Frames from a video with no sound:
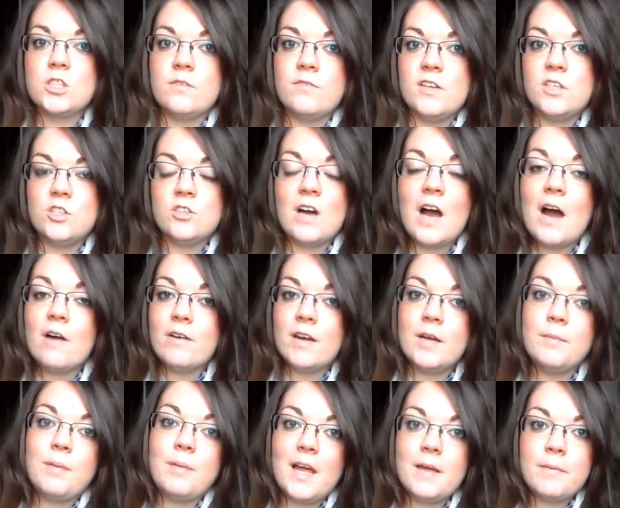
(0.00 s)
the video how I
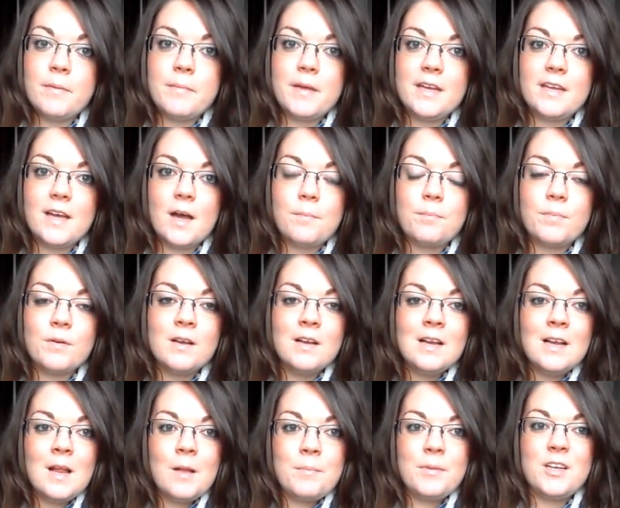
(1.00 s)
apply my makeup.
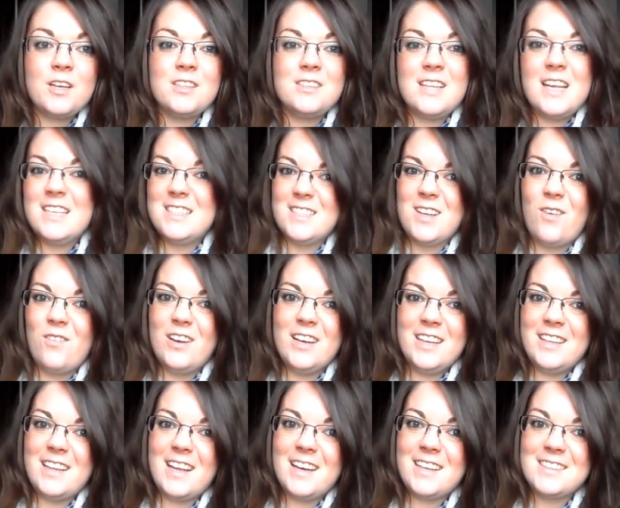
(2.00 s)
Because it's not
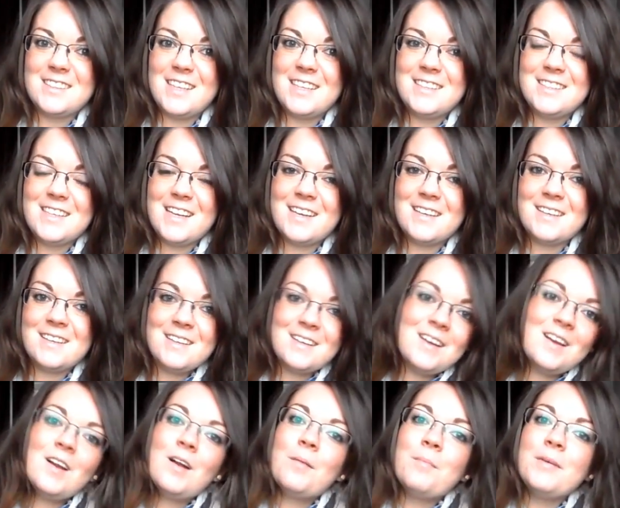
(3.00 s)
really that exciting.
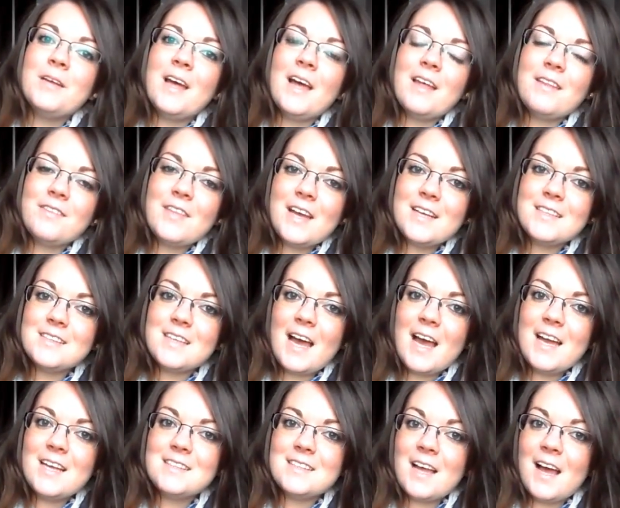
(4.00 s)
But yeah, thanks
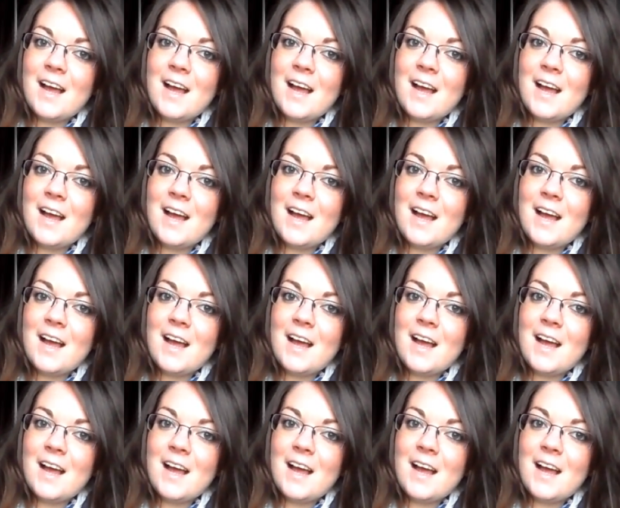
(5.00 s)
guys.